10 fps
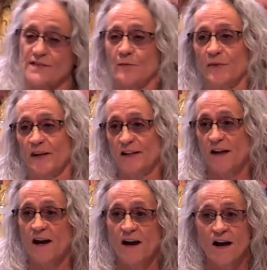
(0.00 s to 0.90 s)
somebody
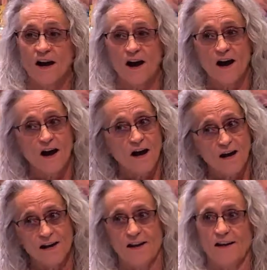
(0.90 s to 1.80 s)

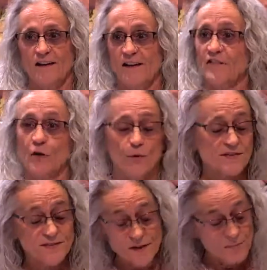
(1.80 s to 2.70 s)

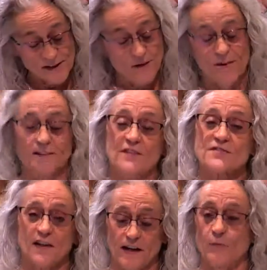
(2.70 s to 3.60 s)
on my left side,